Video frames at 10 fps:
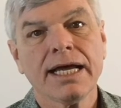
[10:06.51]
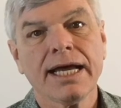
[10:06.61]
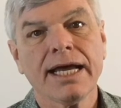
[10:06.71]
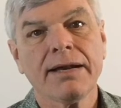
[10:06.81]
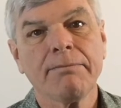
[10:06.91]

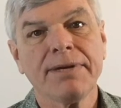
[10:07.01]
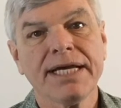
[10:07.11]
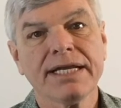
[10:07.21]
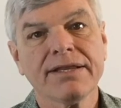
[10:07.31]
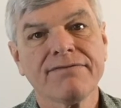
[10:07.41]
and
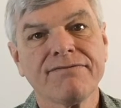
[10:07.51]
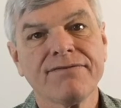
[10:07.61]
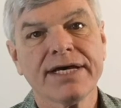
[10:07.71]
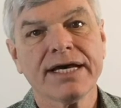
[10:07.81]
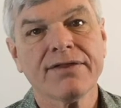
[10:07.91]
b to the
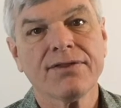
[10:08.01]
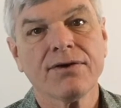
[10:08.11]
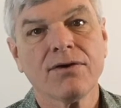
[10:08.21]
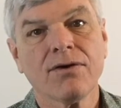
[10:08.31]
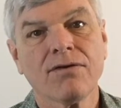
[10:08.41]
fifth
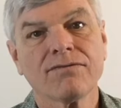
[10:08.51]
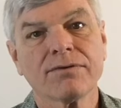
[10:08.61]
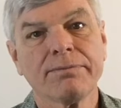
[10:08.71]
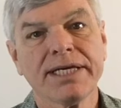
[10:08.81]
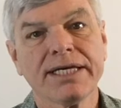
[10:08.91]

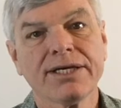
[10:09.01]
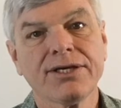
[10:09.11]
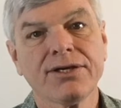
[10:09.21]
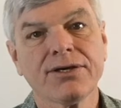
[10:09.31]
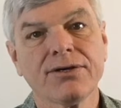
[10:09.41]
over b
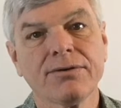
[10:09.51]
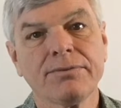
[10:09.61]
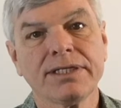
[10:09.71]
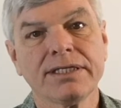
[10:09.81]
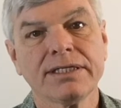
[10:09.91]

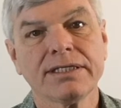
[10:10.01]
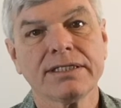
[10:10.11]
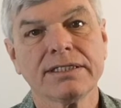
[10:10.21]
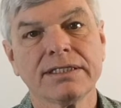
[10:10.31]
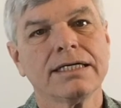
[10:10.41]
cubed
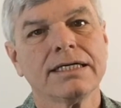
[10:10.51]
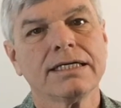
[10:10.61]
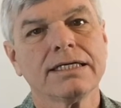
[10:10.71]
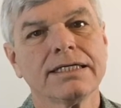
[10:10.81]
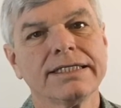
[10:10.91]

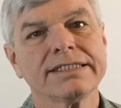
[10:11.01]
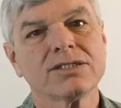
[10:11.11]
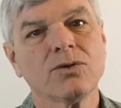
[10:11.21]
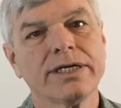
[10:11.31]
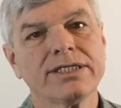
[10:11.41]
is
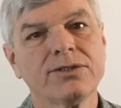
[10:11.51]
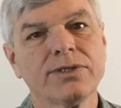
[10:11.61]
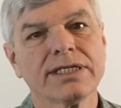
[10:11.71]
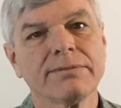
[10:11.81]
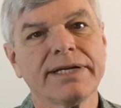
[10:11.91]
going to
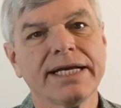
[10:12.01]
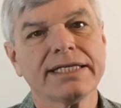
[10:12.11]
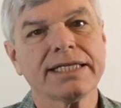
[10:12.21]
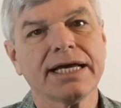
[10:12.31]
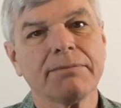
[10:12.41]

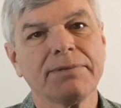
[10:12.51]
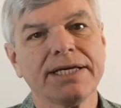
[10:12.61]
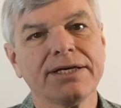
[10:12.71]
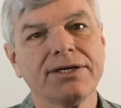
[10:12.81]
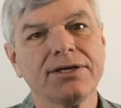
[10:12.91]
eliminate that
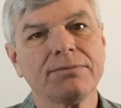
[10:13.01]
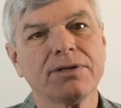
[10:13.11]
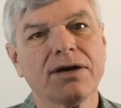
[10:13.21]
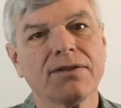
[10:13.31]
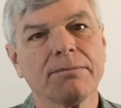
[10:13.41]
b cubed
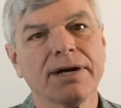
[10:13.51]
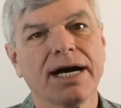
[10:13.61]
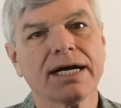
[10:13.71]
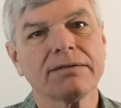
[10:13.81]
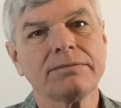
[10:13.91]
on the
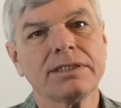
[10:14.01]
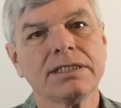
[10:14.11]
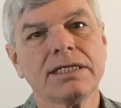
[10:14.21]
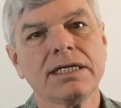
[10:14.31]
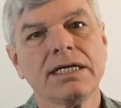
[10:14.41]
bottom
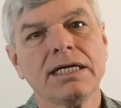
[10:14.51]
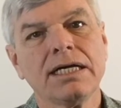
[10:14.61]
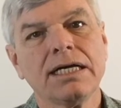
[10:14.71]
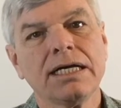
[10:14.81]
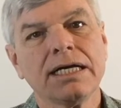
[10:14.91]

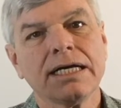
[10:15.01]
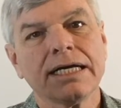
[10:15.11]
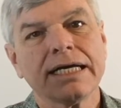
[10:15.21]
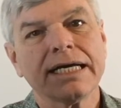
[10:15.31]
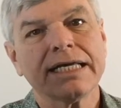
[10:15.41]

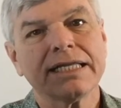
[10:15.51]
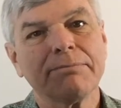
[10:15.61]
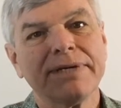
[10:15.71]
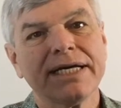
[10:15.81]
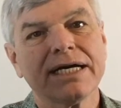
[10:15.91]
and the
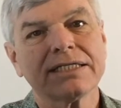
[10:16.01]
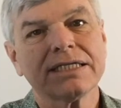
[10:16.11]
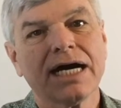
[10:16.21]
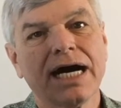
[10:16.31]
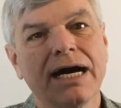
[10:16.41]
b on
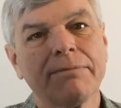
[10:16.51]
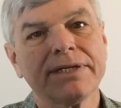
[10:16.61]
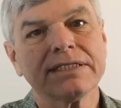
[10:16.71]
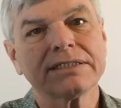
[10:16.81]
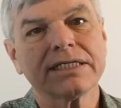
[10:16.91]
top
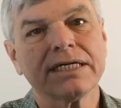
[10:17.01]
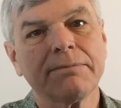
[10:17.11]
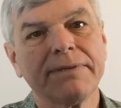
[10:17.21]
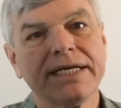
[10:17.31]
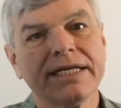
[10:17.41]
is going to
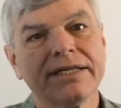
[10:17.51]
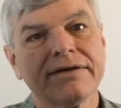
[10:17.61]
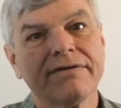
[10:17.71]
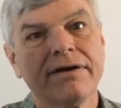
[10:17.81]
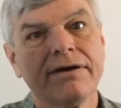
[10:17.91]
be to
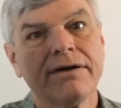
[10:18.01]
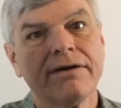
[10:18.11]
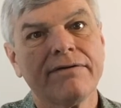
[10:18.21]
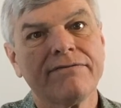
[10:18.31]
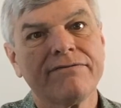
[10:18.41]
the
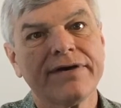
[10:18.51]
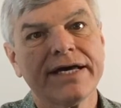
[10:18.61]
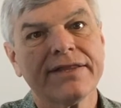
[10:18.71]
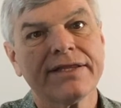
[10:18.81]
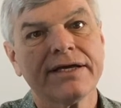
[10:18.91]

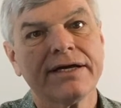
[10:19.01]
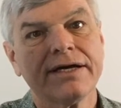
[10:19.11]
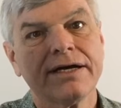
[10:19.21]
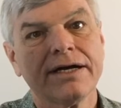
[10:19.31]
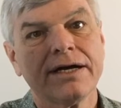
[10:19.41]
fifth
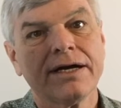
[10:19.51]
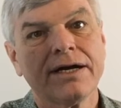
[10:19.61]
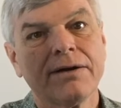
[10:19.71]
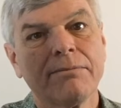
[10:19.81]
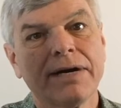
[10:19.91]

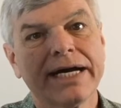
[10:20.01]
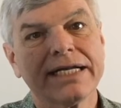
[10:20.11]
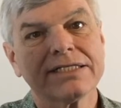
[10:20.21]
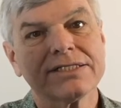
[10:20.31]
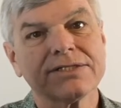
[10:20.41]

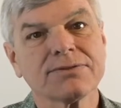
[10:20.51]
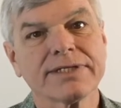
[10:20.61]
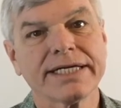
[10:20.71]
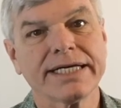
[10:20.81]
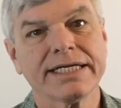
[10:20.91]
minus
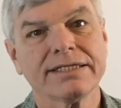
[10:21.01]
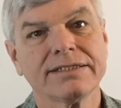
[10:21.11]
3